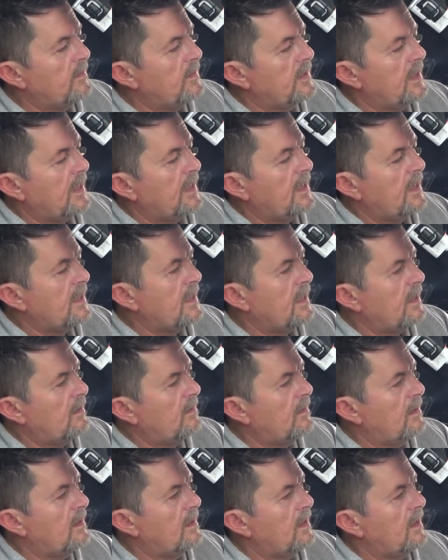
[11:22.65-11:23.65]
Take these
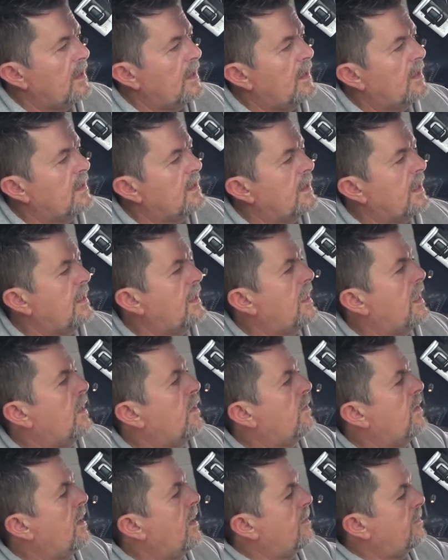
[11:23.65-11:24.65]
out and it'll sit there
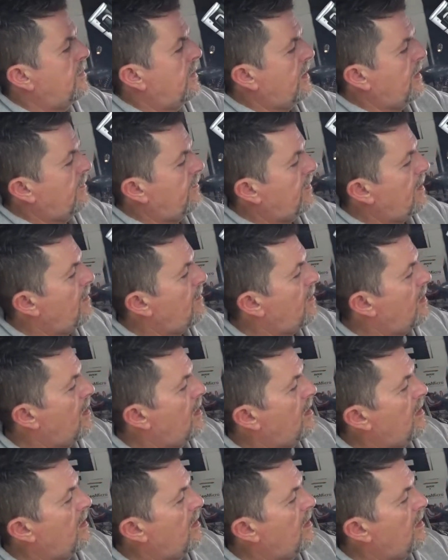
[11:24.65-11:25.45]
quite happily forever.